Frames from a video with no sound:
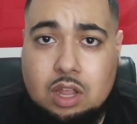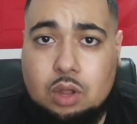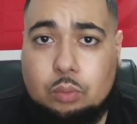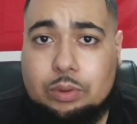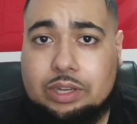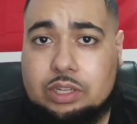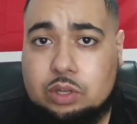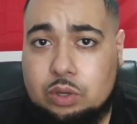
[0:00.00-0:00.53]

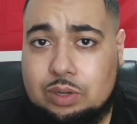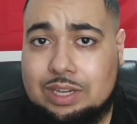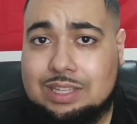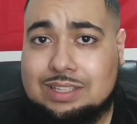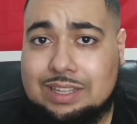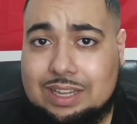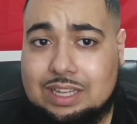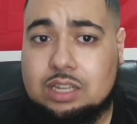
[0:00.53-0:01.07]
we do need
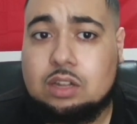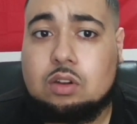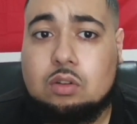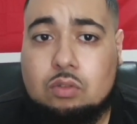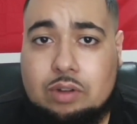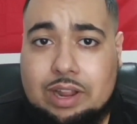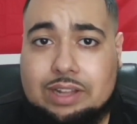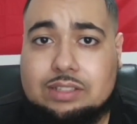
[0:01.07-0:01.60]
to get the
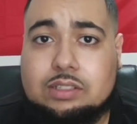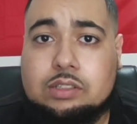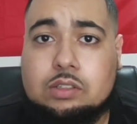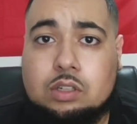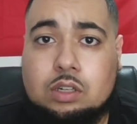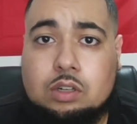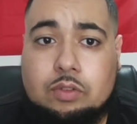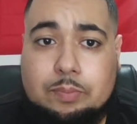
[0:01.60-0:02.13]
correct
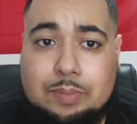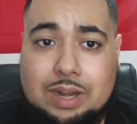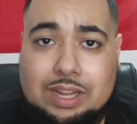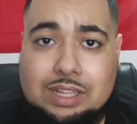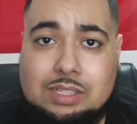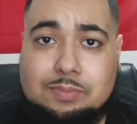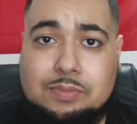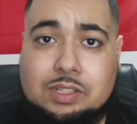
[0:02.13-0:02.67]

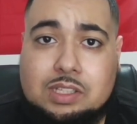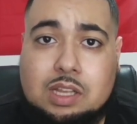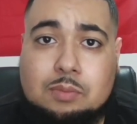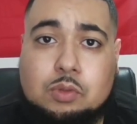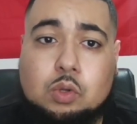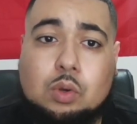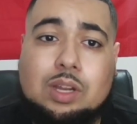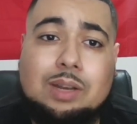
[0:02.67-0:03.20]
replacements. I'm
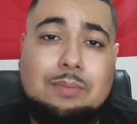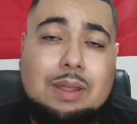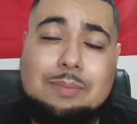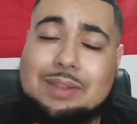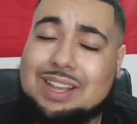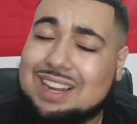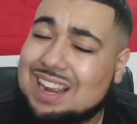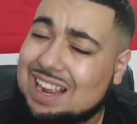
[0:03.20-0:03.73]
talking
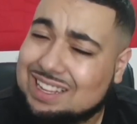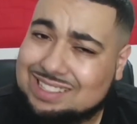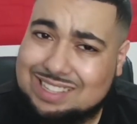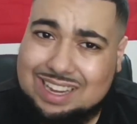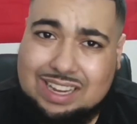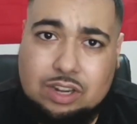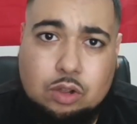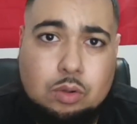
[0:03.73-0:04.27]
maybe a
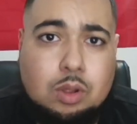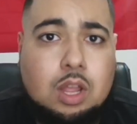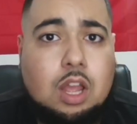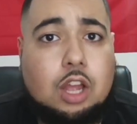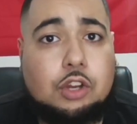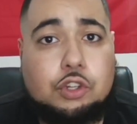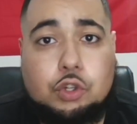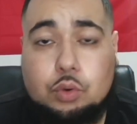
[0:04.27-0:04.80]
Caicedo,
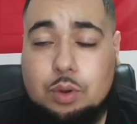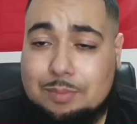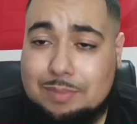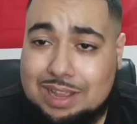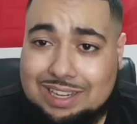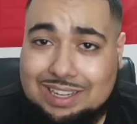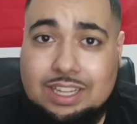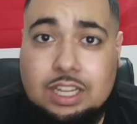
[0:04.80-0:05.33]
a
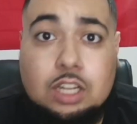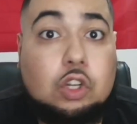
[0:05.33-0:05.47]
Jurrien.